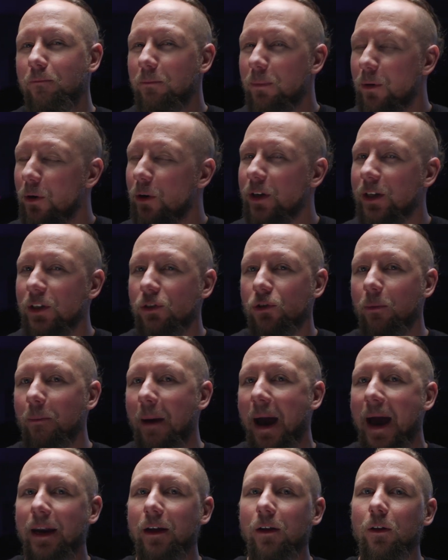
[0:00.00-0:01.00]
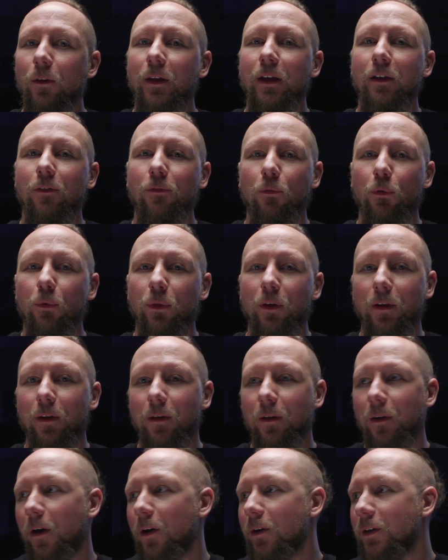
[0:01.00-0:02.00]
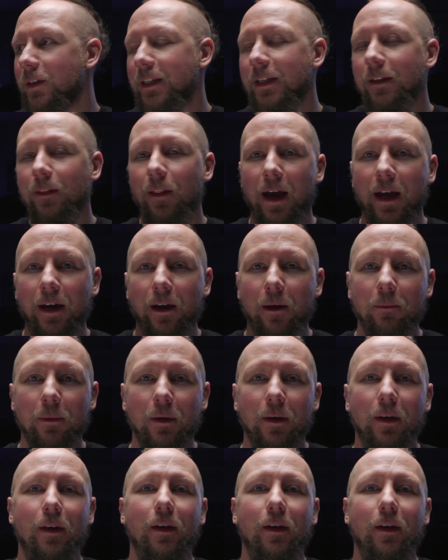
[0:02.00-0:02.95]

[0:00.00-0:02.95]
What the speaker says: pretty dramatically for the RT lineup.